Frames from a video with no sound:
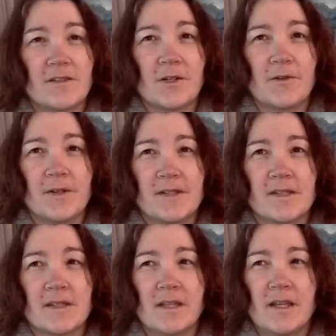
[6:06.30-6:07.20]

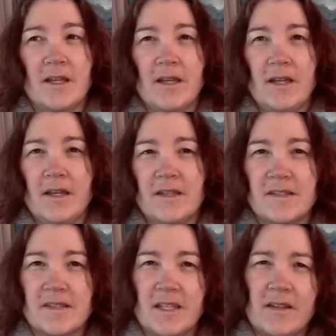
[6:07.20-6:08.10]
e-service
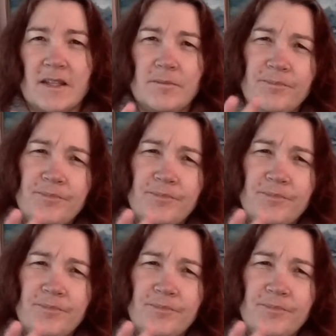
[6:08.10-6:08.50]
see that